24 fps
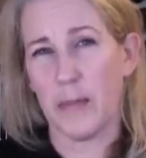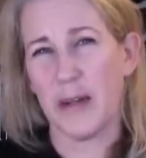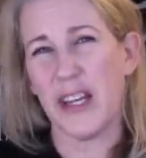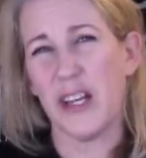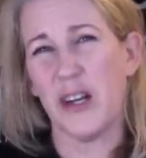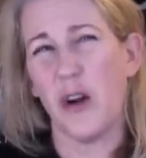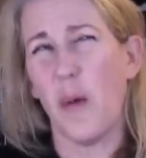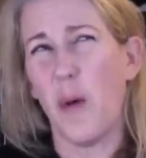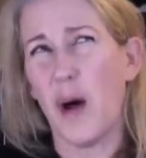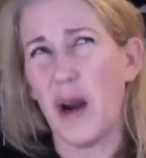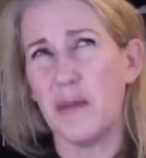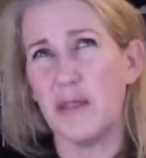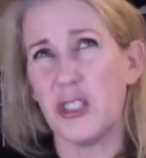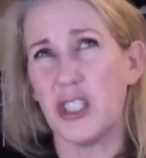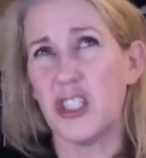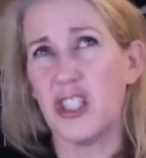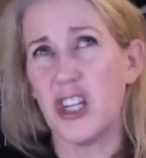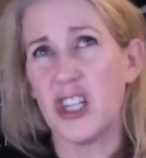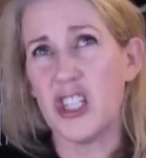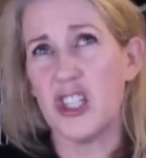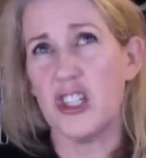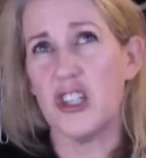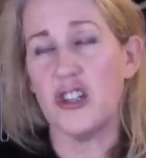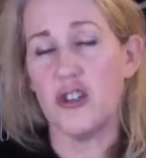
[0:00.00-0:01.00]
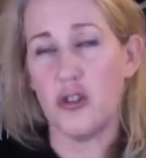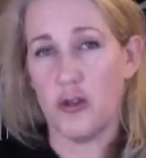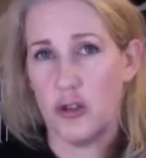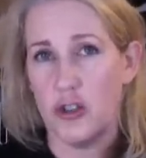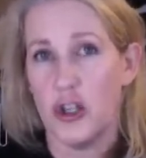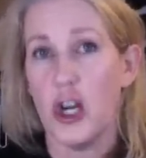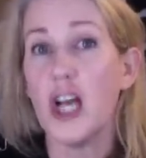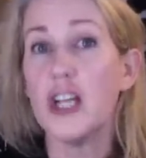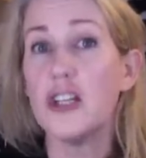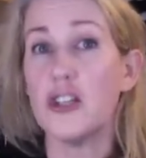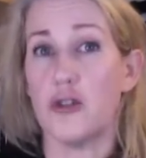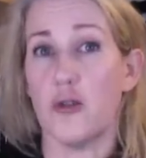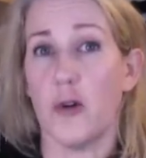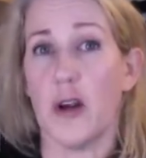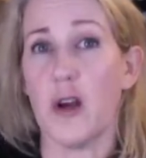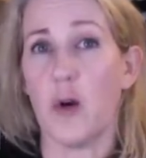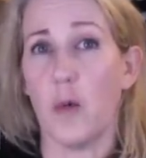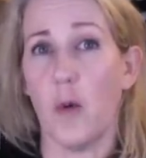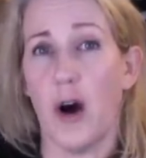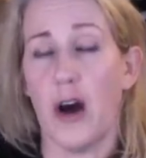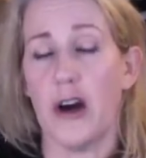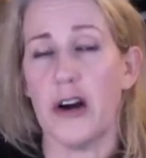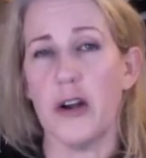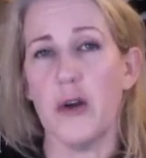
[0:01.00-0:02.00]
But you don't want them to just drink
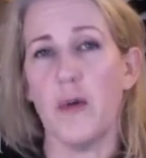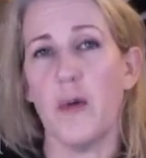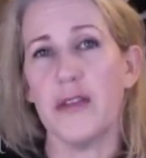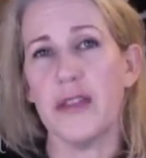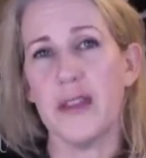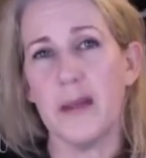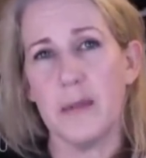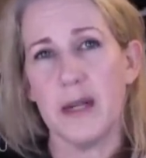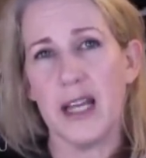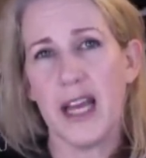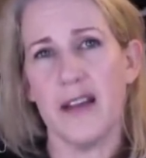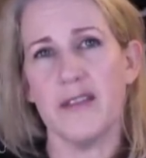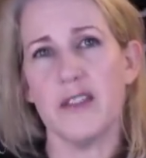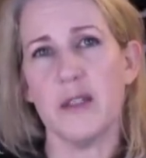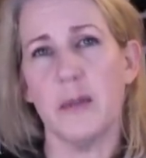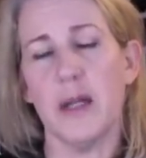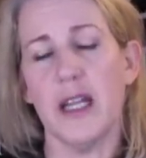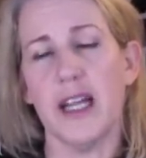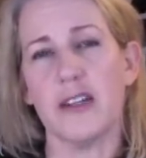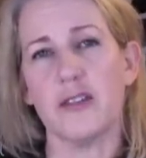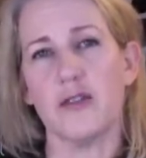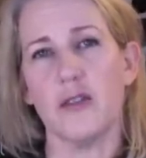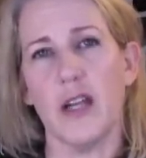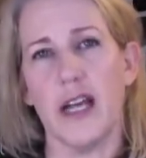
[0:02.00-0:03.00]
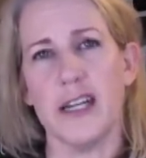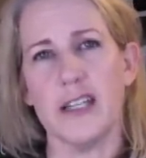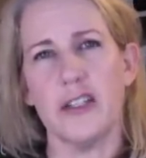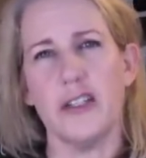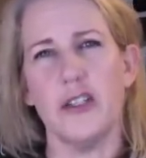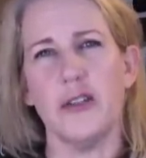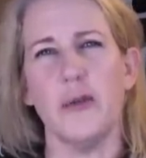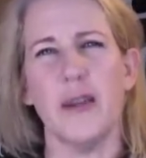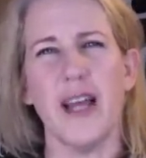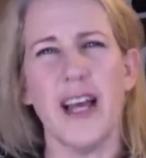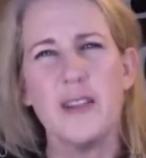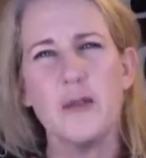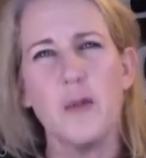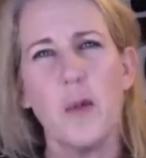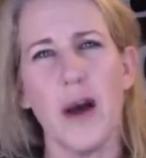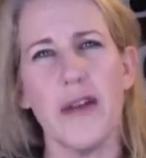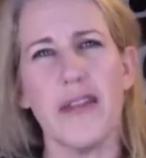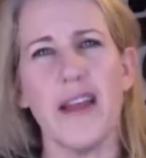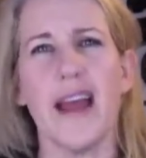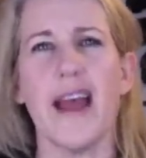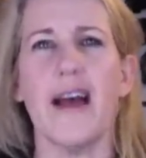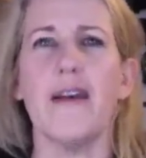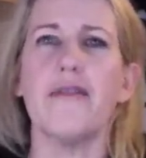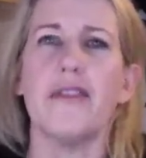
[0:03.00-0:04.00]
water. You want them to have some electrolytes too. That's why
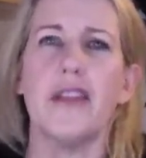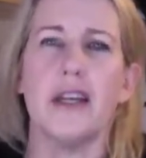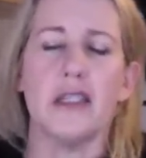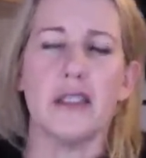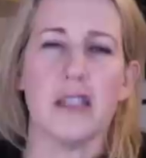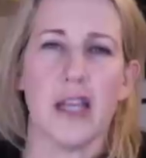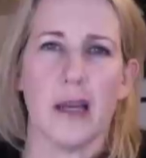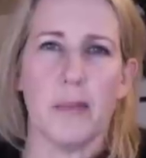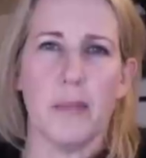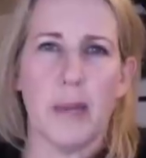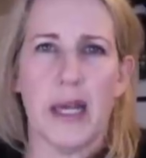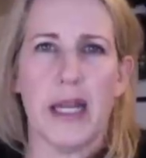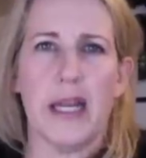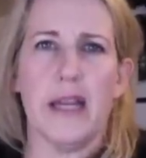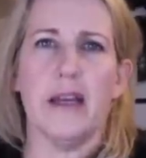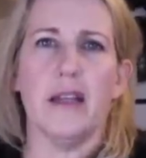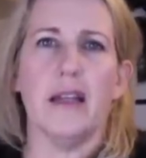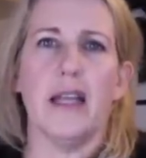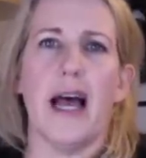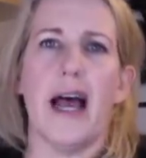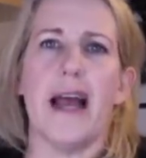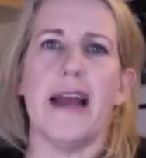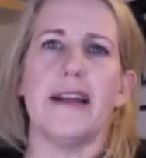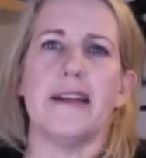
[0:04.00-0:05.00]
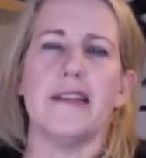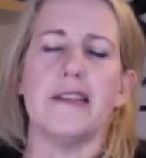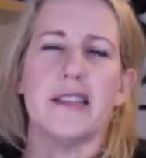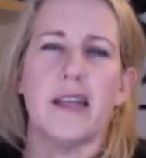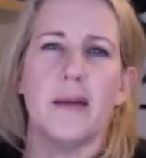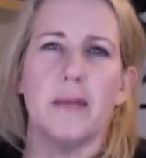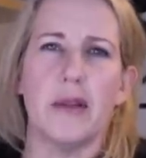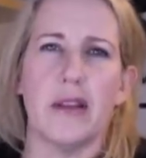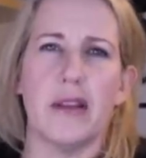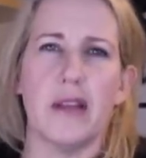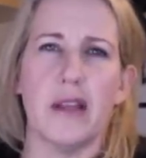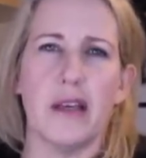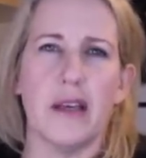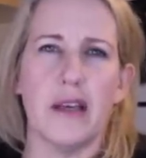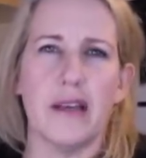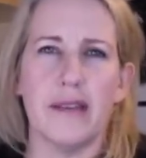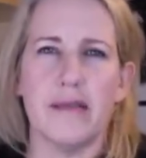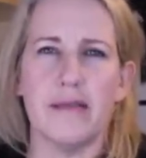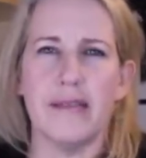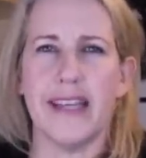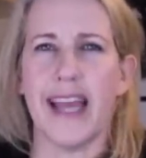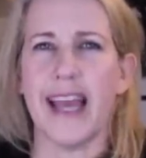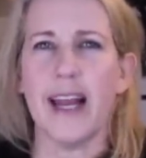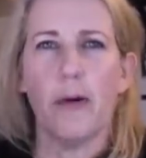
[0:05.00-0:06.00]
they have things like Pedialyte and some of
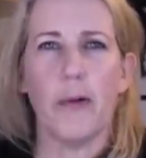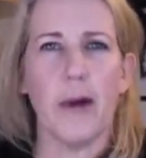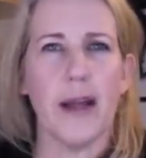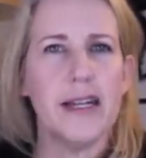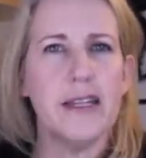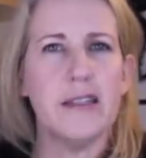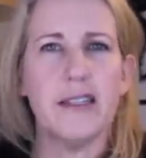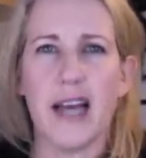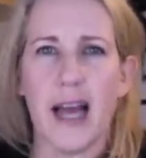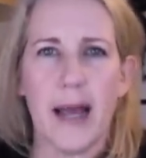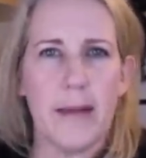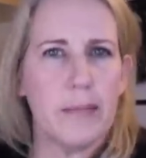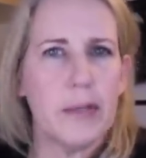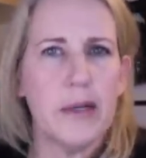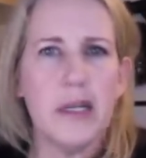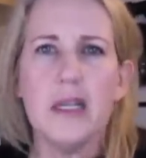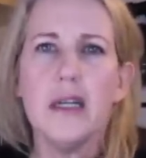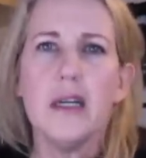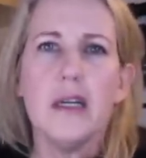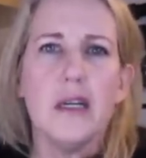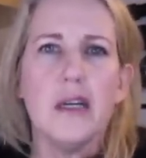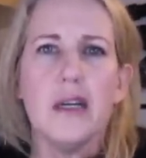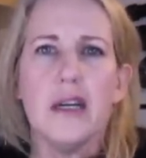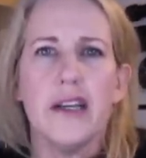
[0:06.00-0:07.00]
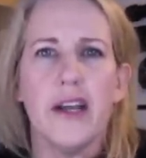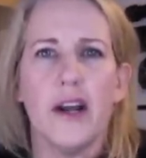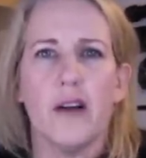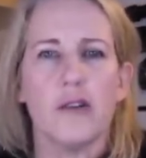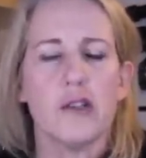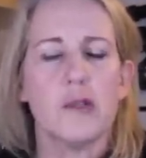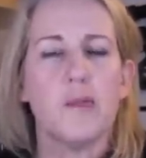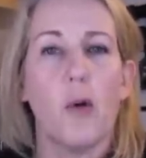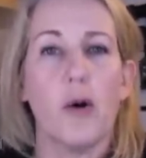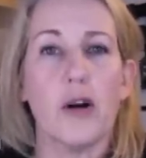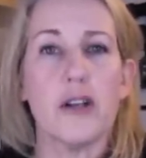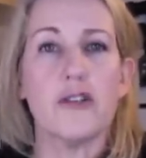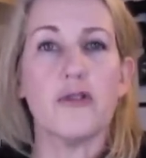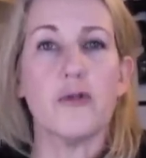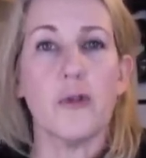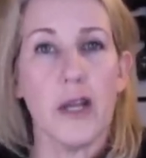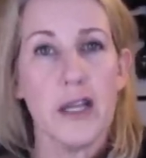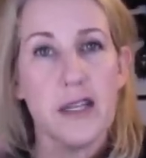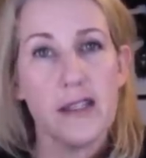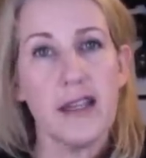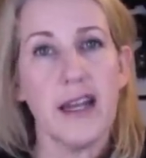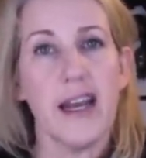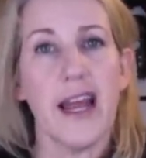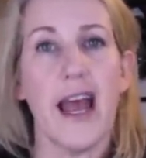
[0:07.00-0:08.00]
the Gatorade type, sports
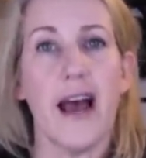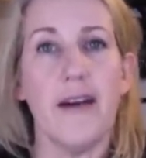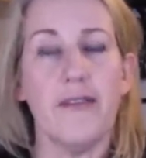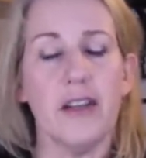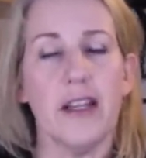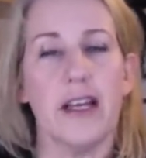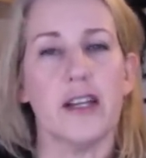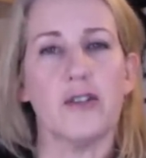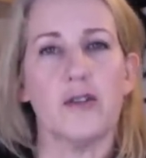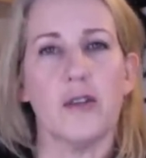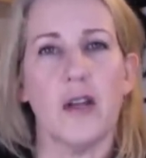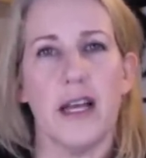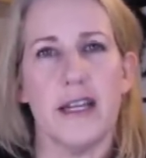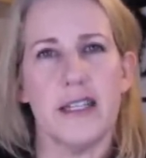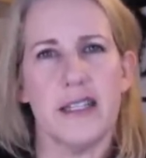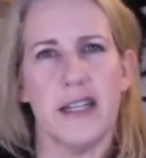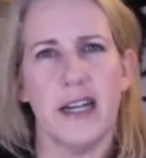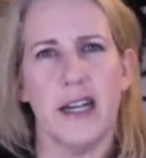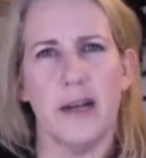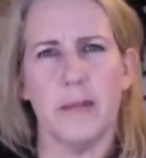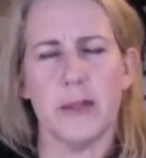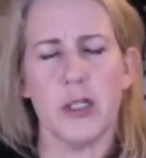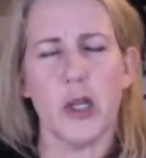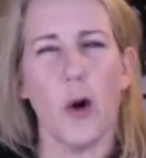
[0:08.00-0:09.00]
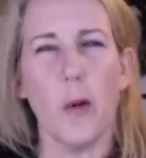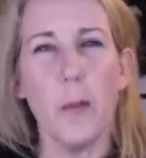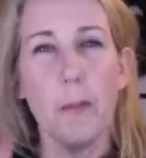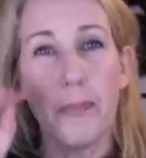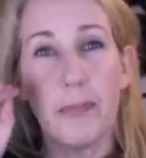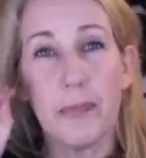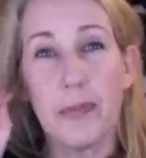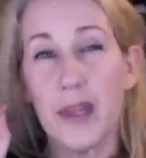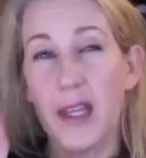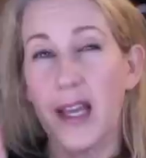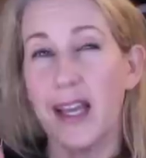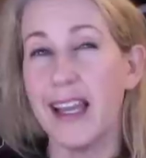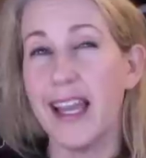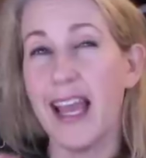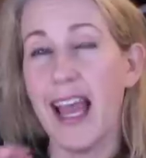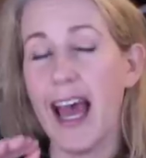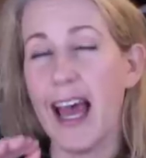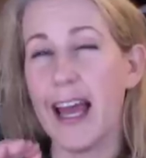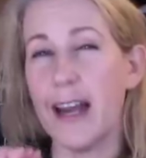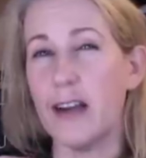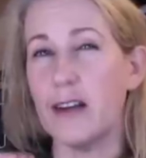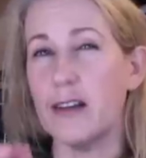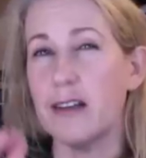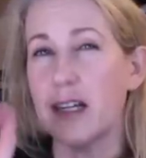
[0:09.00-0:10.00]
drinks that have electrolytes in them. So
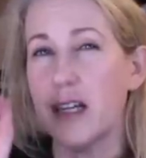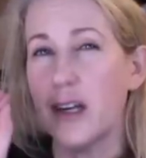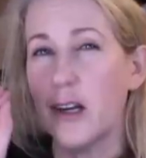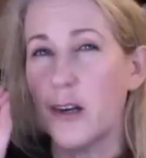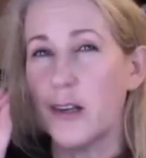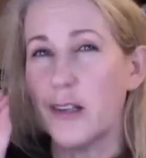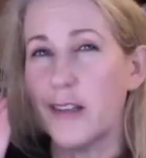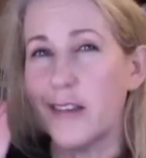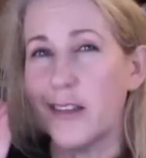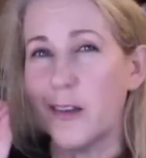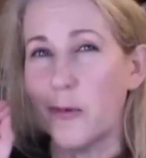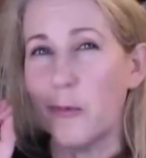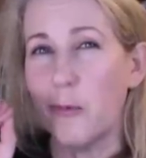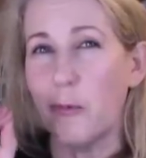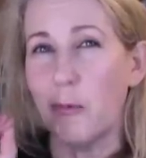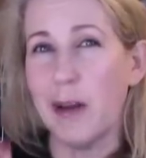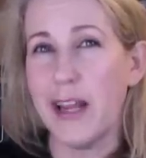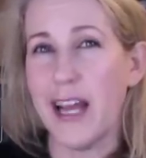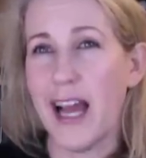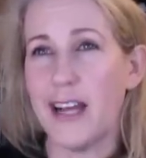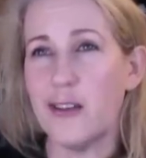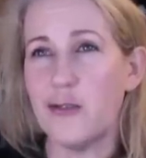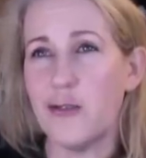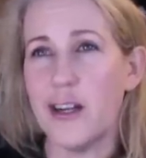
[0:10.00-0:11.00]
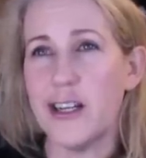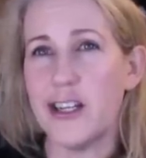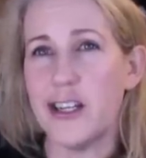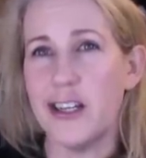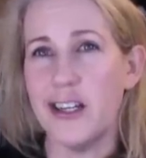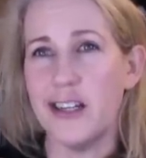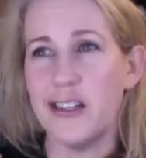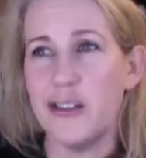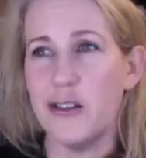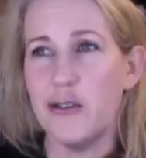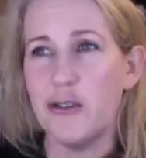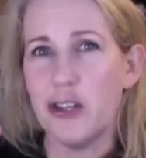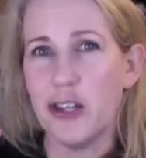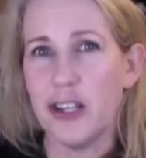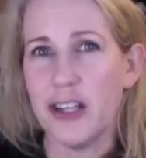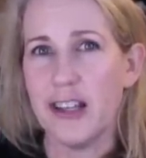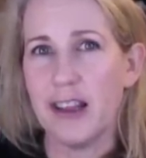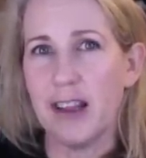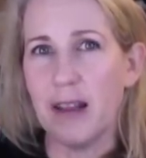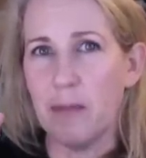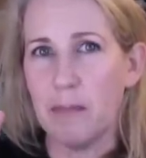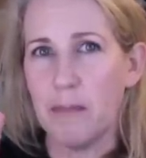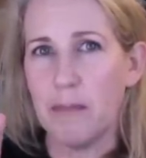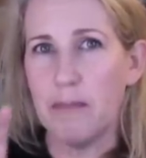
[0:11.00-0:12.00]
again, the rehydration is usually
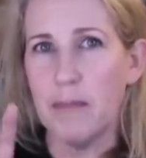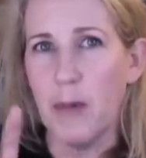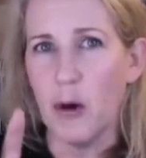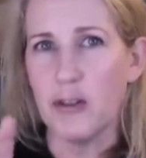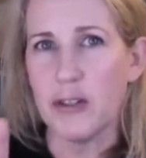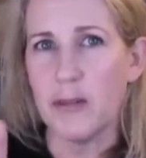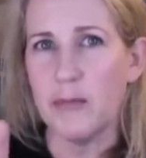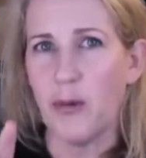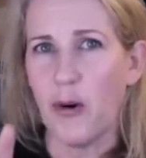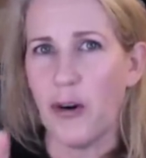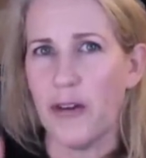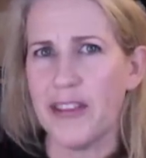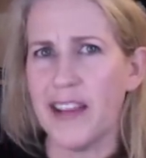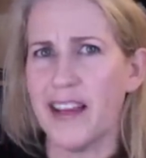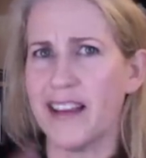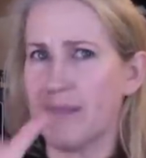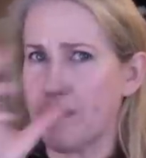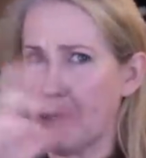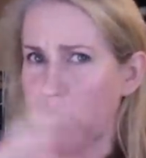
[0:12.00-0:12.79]
the most important thing.